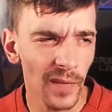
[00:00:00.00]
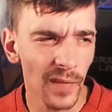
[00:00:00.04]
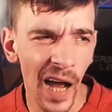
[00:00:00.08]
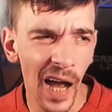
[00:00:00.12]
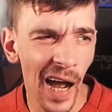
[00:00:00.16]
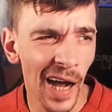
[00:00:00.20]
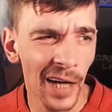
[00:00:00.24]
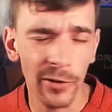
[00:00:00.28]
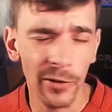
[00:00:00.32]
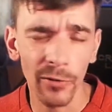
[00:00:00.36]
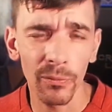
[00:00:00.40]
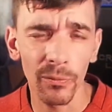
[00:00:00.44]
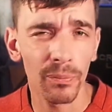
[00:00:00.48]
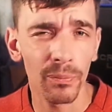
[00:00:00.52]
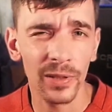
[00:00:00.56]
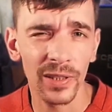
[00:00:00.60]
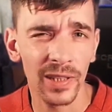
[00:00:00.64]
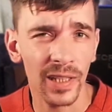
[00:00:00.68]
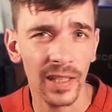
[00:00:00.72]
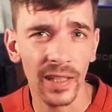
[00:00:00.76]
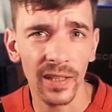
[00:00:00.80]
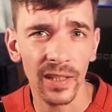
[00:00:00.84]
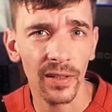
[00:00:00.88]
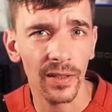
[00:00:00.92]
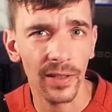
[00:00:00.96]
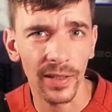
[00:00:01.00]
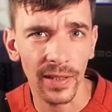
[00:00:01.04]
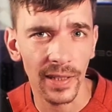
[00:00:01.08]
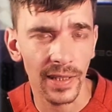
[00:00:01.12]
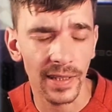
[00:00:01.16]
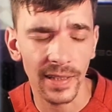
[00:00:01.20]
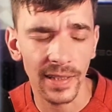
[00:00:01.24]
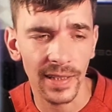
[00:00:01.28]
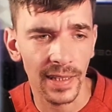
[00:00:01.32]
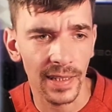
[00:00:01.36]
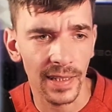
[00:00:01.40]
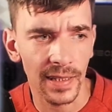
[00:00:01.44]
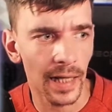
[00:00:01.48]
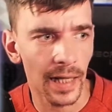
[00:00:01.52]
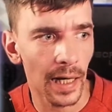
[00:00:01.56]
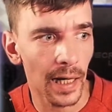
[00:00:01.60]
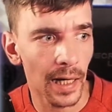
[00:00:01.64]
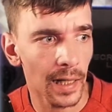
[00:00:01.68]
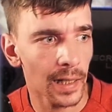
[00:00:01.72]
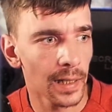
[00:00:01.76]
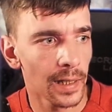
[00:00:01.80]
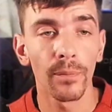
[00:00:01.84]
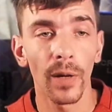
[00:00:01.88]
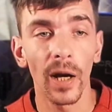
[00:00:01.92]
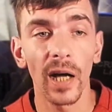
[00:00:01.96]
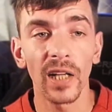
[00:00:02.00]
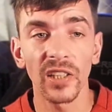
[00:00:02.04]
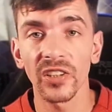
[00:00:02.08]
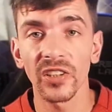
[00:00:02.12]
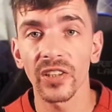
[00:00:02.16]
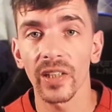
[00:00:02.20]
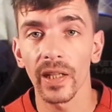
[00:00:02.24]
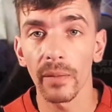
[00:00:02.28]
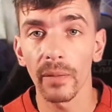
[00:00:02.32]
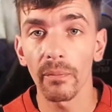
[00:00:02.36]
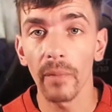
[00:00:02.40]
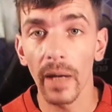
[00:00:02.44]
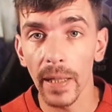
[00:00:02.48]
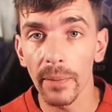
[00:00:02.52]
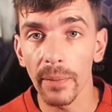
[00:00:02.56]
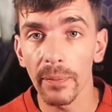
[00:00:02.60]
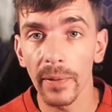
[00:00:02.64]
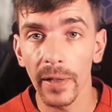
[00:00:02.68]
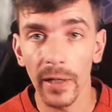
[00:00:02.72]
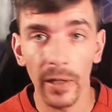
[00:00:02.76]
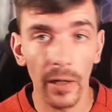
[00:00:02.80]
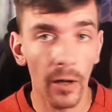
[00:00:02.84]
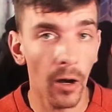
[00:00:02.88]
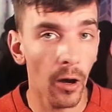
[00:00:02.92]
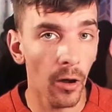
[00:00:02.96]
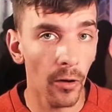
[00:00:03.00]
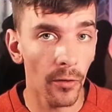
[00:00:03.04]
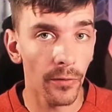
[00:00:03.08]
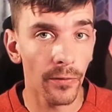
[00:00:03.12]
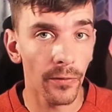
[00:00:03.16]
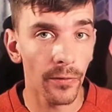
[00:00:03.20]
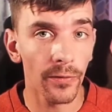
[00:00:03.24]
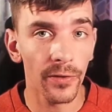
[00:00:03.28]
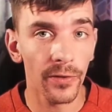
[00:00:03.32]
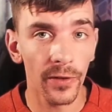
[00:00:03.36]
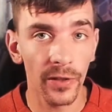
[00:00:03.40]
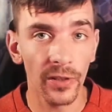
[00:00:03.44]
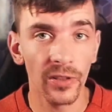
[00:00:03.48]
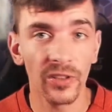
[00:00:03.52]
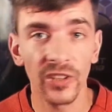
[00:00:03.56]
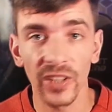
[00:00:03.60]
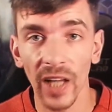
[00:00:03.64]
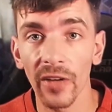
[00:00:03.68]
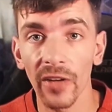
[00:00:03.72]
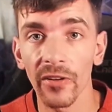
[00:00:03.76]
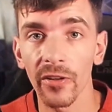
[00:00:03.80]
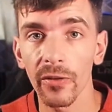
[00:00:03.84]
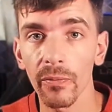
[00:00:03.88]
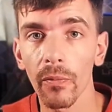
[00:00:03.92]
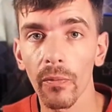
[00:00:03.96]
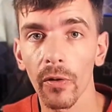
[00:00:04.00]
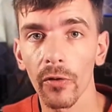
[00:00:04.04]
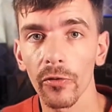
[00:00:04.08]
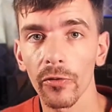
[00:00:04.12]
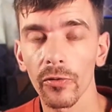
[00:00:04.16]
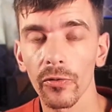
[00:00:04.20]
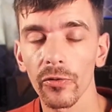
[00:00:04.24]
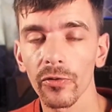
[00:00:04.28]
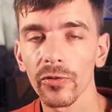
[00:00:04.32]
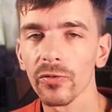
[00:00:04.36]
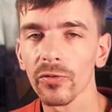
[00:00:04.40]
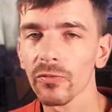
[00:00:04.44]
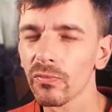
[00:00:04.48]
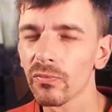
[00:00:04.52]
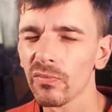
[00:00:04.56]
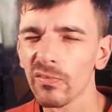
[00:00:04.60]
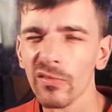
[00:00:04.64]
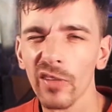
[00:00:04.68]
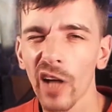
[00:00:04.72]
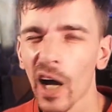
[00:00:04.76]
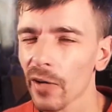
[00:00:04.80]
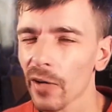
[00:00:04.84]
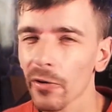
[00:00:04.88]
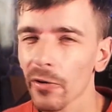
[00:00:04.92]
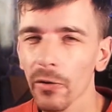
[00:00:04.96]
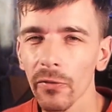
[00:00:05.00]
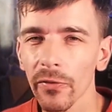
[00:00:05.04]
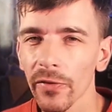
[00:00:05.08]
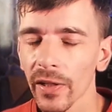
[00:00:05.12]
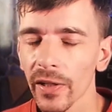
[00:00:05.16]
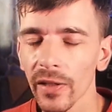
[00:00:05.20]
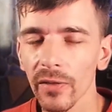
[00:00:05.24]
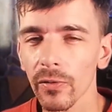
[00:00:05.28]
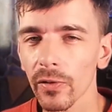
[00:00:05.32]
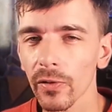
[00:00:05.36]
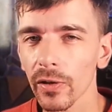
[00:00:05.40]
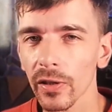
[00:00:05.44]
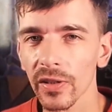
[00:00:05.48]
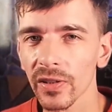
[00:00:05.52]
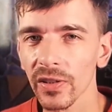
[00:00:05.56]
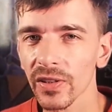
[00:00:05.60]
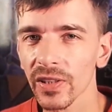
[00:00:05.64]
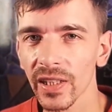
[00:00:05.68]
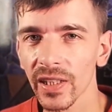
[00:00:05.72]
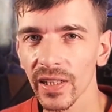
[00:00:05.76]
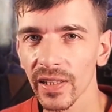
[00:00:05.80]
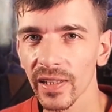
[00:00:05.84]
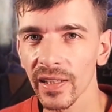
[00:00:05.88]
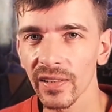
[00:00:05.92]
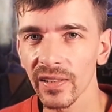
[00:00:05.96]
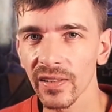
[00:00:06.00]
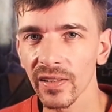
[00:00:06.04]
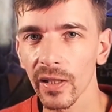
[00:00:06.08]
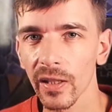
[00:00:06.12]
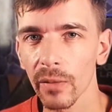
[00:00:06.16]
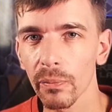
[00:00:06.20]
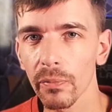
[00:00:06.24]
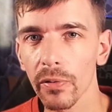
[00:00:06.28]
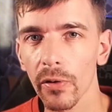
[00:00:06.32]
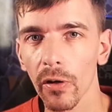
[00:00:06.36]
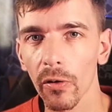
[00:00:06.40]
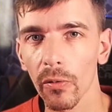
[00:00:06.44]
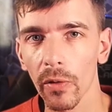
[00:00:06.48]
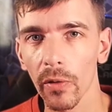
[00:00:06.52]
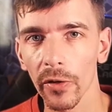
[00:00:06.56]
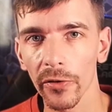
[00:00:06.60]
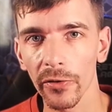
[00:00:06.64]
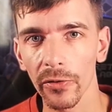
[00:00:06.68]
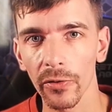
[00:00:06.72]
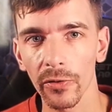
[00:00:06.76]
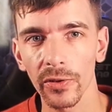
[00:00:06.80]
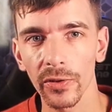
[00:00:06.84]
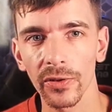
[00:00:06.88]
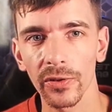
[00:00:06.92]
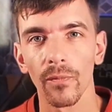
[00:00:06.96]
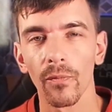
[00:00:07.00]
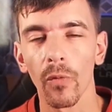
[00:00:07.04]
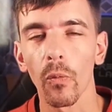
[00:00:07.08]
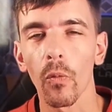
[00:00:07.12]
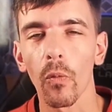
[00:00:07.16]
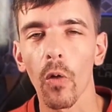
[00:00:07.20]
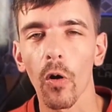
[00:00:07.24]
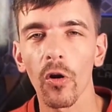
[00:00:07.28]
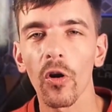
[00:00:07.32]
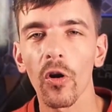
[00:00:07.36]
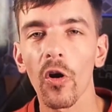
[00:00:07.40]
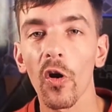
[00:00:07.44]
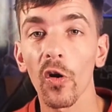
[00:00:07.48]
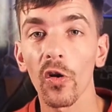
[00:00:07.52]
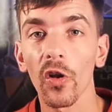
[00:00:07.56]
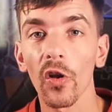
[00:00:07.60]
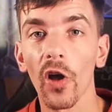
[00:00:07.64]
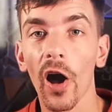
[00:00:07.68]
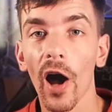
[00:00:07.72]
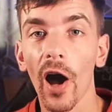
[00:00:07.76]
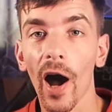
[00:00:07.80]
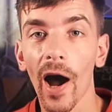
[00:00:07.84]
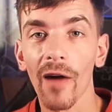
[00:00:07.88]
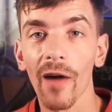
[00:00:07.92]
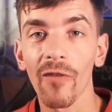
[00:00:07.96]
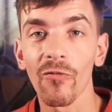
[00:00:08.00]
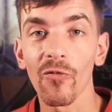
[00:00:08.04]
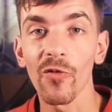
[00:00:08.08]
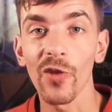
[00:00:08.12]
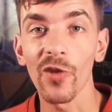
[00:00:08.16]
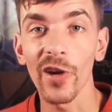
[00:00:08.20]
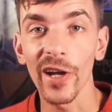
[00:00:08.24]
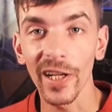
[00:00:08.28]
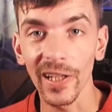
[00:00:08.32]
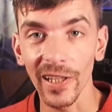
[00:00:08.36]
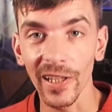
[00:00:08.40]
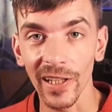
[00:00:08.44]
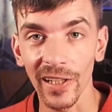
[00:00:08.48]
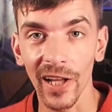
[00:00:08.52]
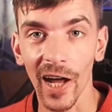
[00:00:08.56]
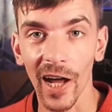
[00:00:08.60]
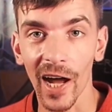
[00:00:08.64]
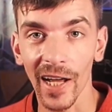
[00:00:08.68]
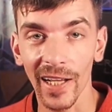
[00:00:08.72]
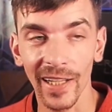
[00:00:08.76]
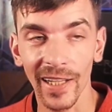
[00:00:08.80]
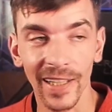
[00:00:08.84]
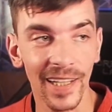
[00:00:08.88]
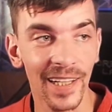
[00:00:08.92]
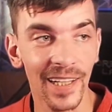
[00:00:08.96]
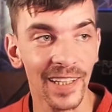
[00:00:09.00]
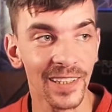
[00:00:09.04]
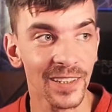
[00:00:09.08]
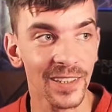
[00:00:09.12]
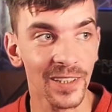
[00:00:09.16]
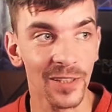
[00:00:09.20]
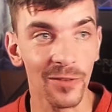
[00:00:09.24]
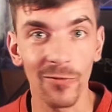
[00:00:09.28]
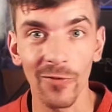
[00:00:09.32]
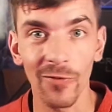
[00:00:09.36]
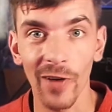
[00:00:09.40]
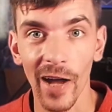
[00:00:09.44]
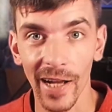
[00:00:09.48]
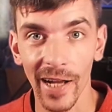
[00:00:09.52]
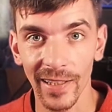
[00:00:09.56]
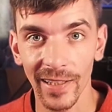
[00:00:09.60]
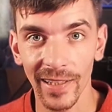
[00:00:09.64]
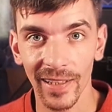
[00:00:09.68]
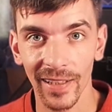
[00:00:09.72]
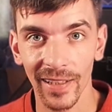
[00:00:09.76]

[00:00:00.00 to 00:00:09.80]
I don't particularly see that, but actually maybe on the standard models. No, I don't think we're going to see this in the Pro models. One colour I really like is the red.